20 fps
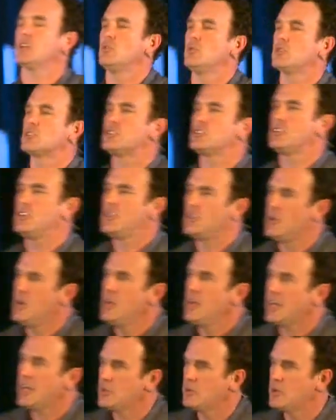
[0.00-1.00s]
I don't want you to do.
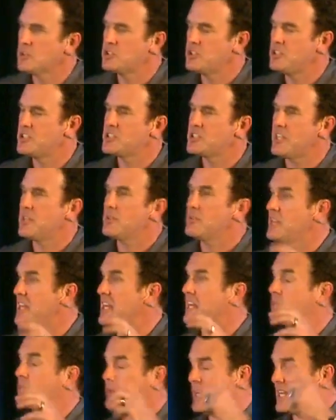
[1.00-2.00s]
I don't want you to say,
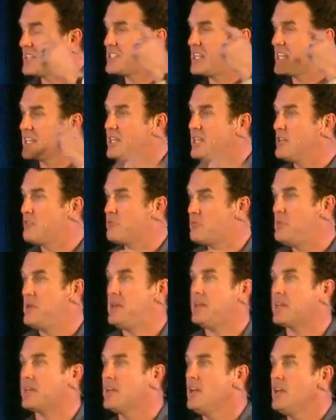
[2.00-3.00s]
think when I say give
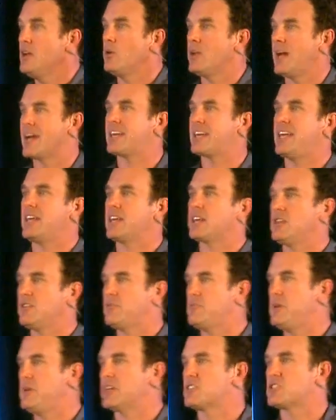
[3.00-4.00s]
big, well, I can't
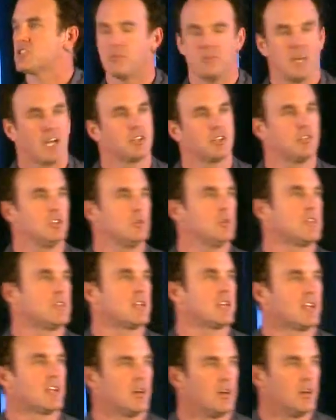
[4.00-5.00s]
give big, so I'm not going to do
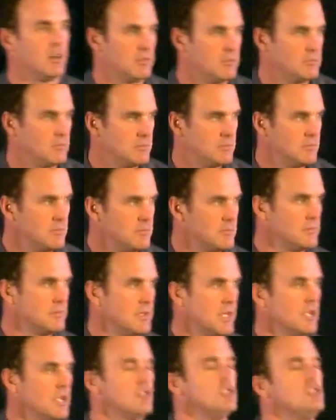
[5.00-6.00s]
anything at all.
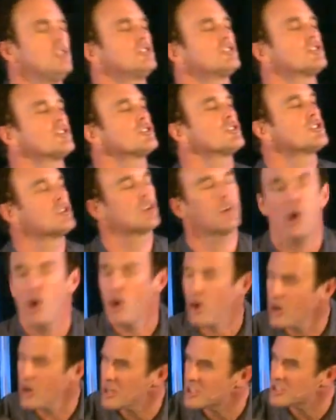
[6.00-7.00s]
Now, you search your
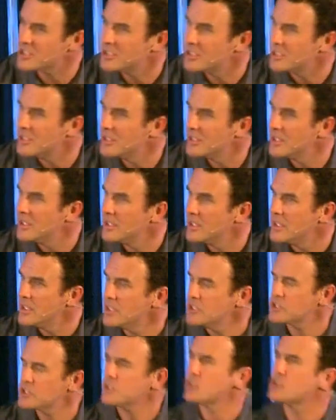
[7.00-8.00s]
heart.
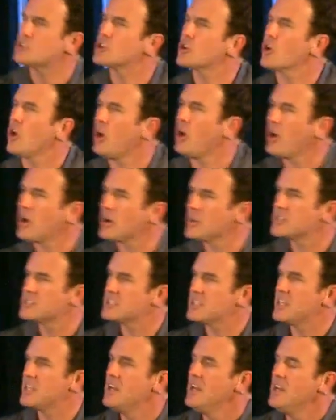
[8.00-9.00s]
Search your heart and
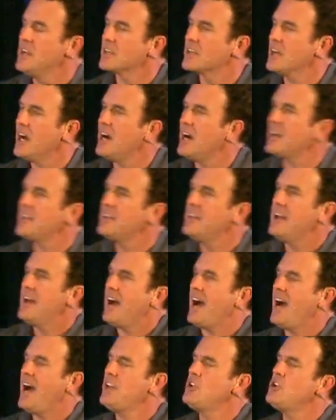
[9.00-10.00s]
say, God,
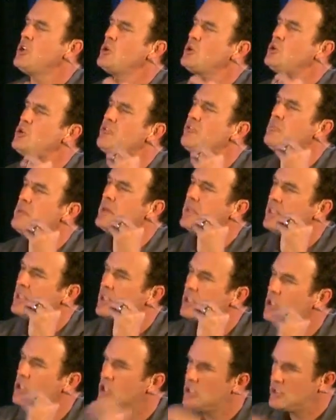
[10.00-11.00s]
I know you've been
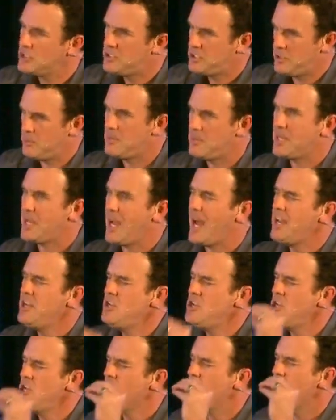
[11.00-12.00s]
good to me. I
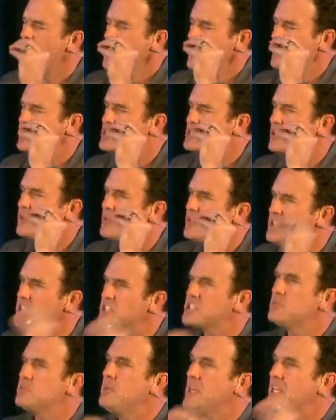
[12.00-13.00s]
know. And so
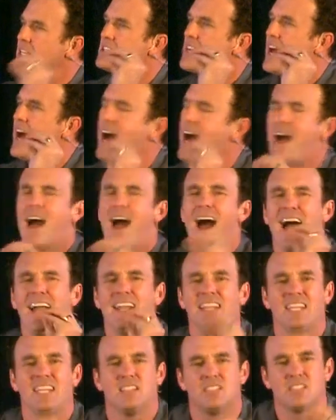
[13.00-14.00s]
this means I, I
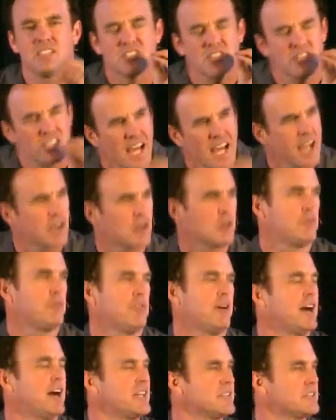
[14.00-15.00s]
need to
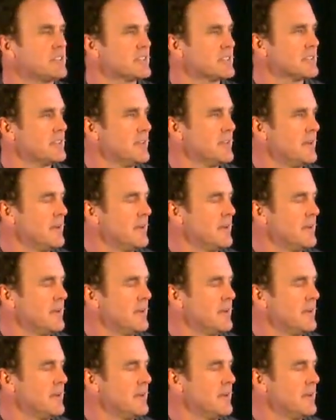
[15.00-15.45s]
sacrifice.